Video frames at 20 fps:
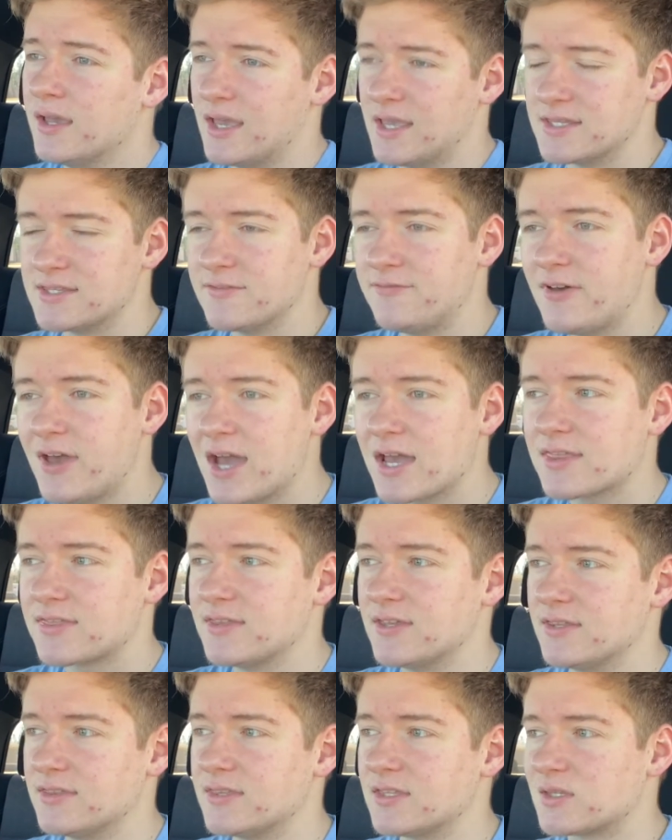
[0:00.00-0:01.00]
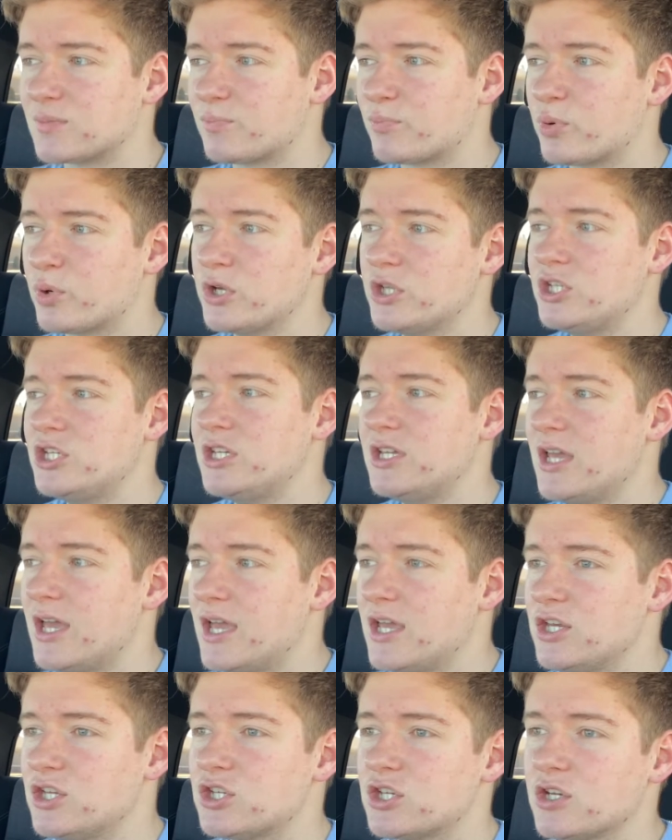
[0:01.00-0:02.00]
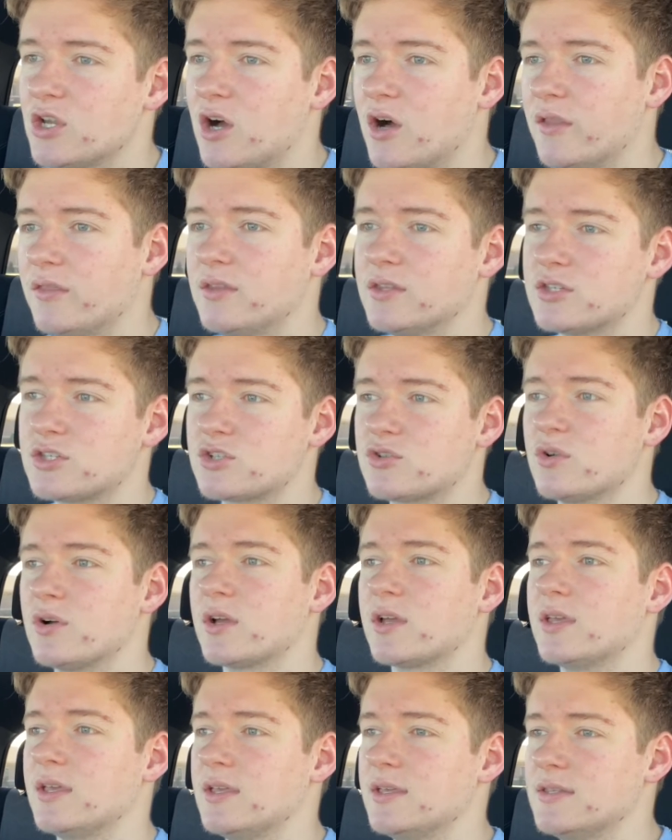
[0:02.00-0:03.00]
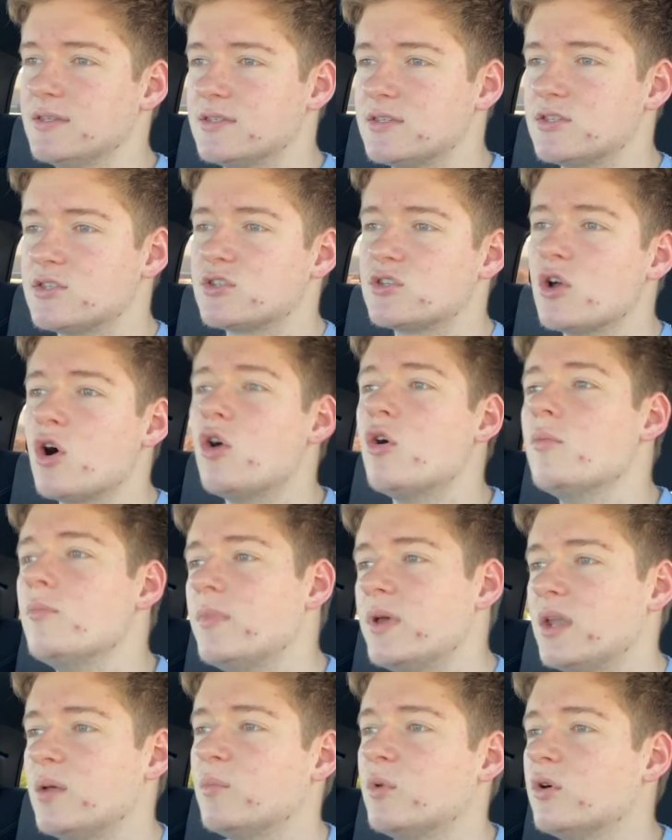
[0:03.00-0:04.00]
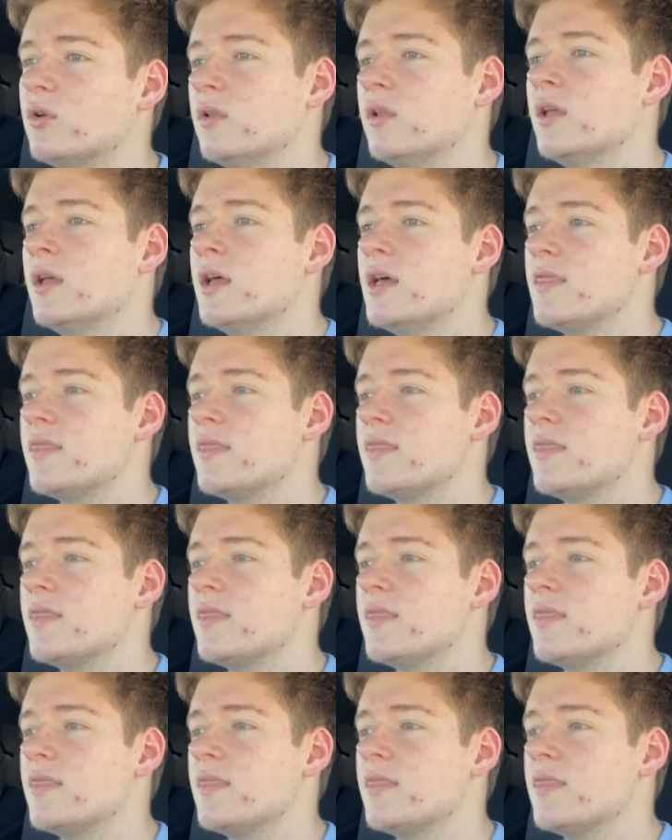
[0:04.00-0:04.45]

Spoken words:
is the fact that the depreciation on this truck is so minimal